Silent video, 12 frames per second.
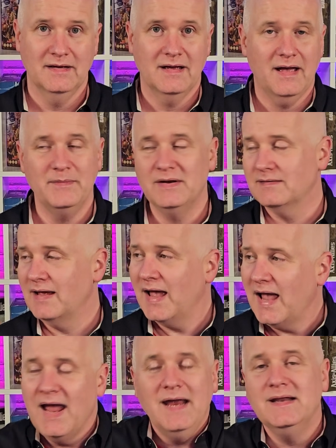I mean,
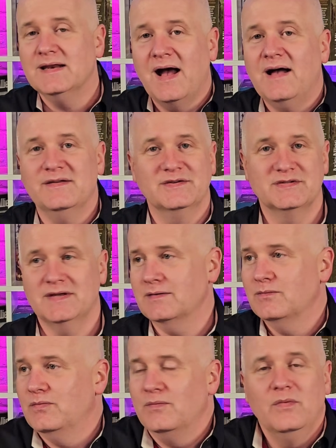$80, like,
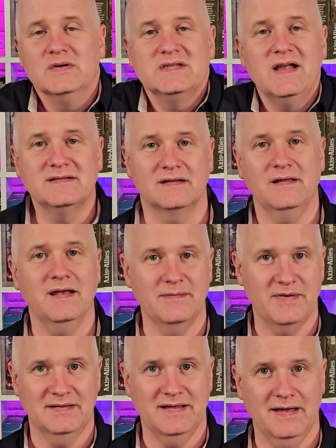what's not to like
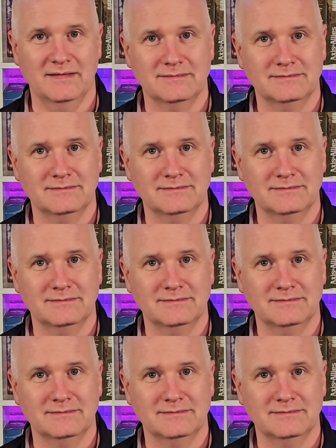about that?